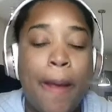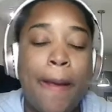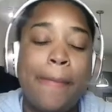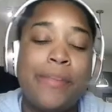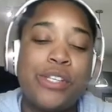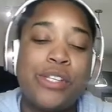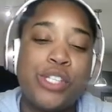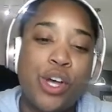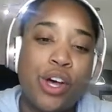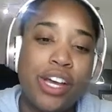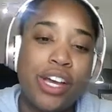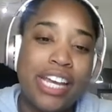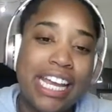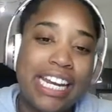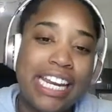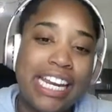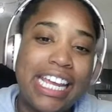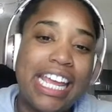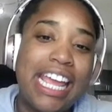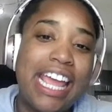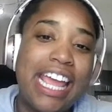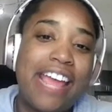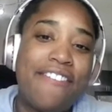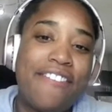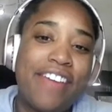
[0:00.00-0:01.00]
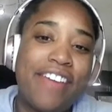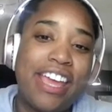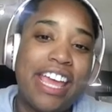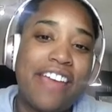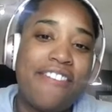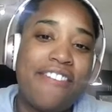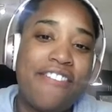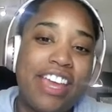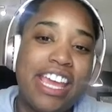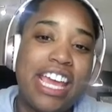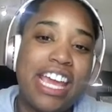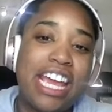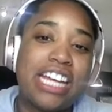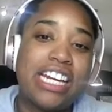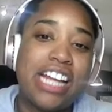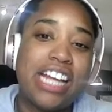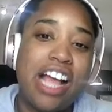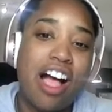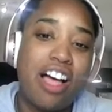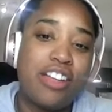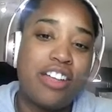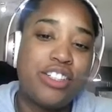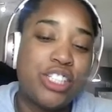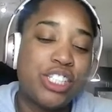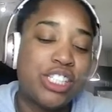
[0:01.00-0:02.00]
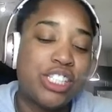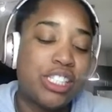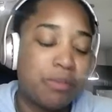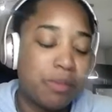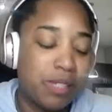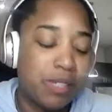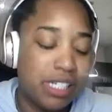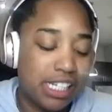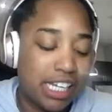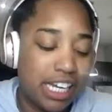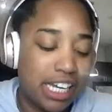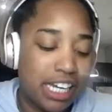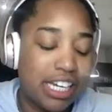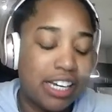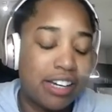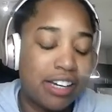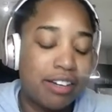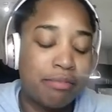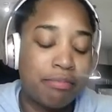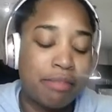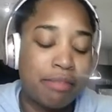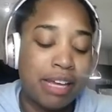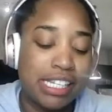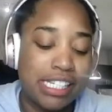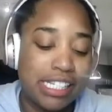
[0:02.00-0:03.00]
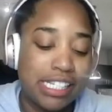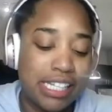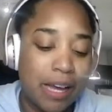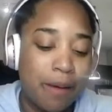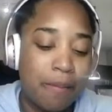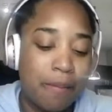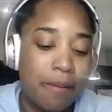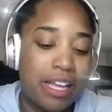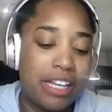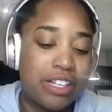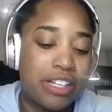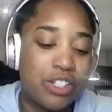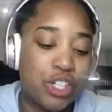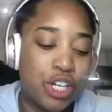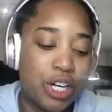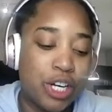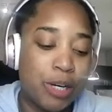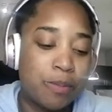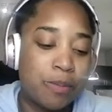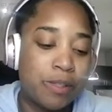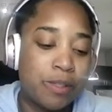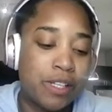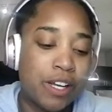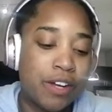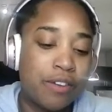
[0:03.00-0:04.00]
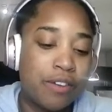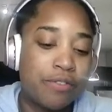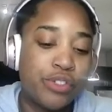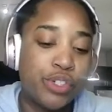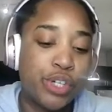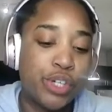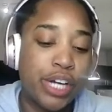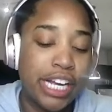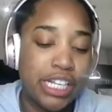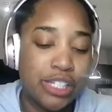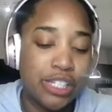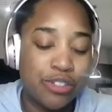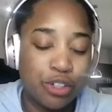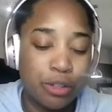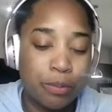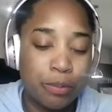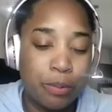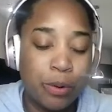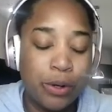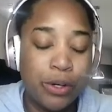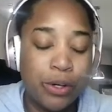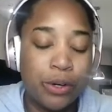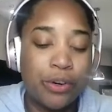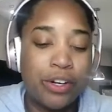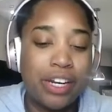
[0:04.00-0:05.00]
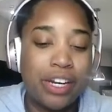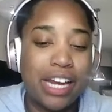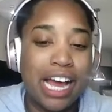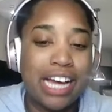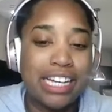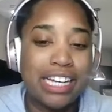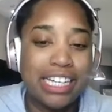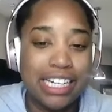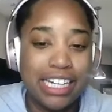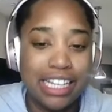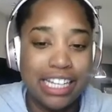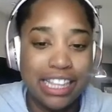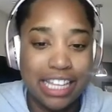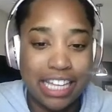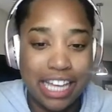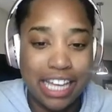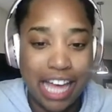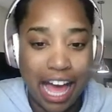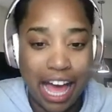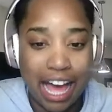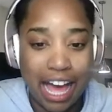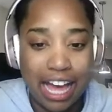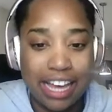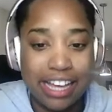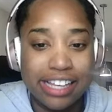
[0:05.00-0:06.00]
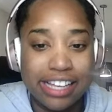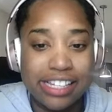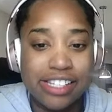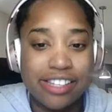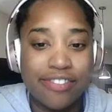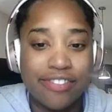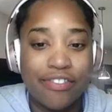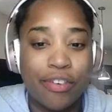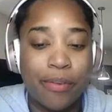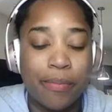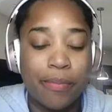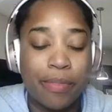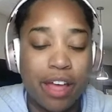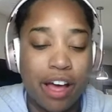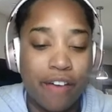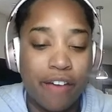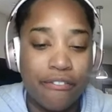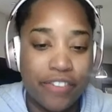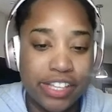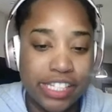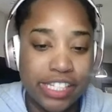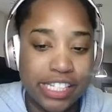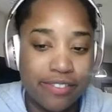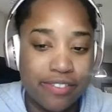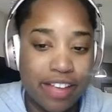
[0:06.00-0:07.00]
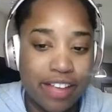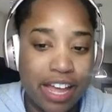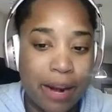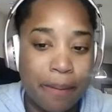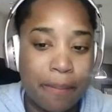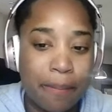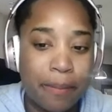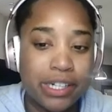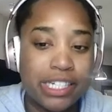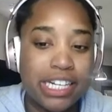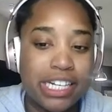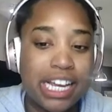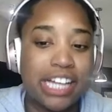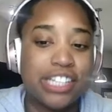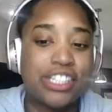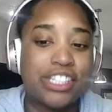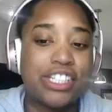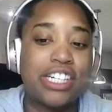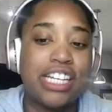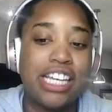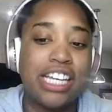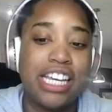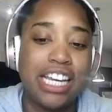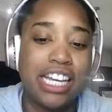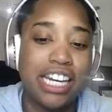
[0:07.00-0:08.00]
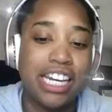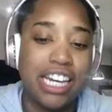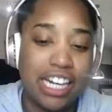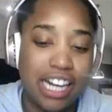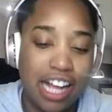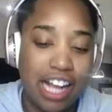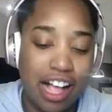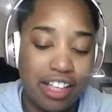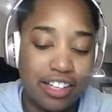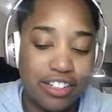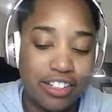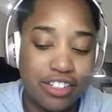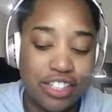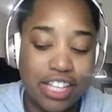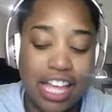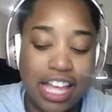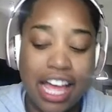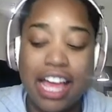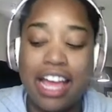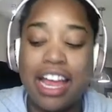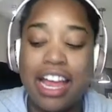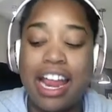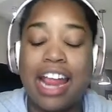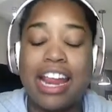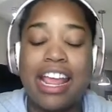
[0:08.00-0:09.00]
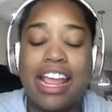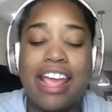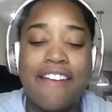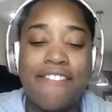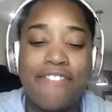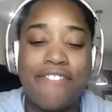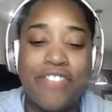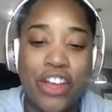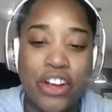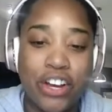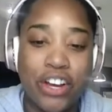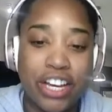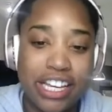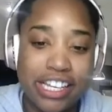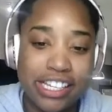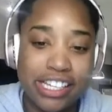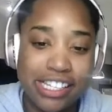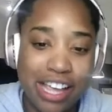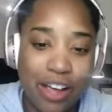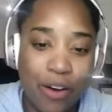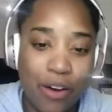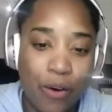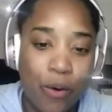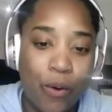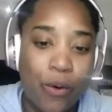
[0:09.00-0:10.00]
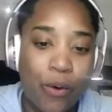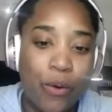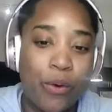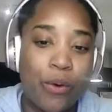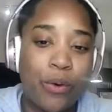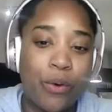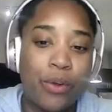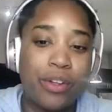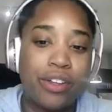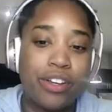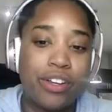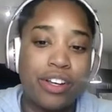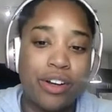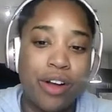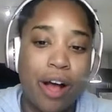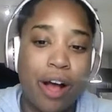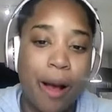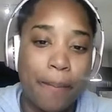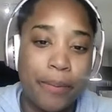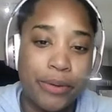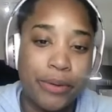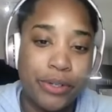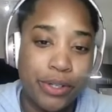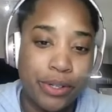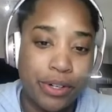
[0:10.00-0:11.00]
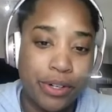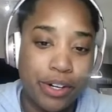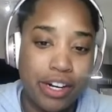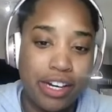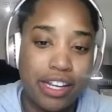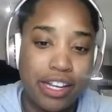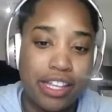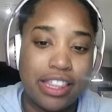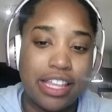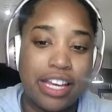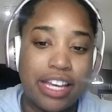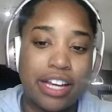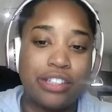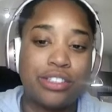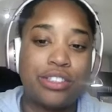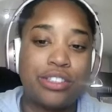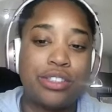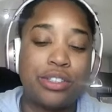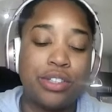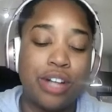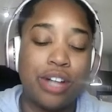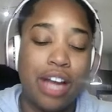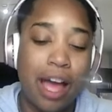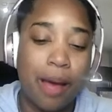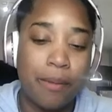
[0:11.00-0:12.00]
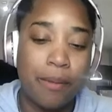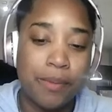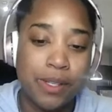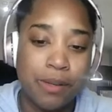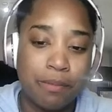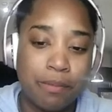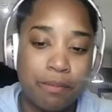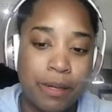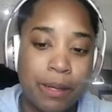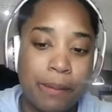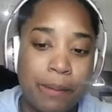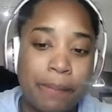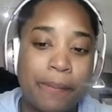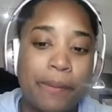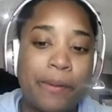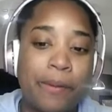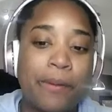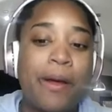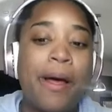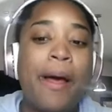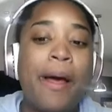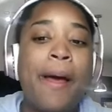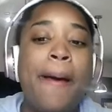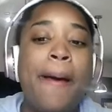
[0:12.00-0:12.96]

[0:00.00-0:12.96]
so can he, if he acknowledges the mistake of messing up in terms of transfer portal, not getting the guys from the offensive line of protection, he can acknowledge that. If there is a whole, opportunity there to grab some people,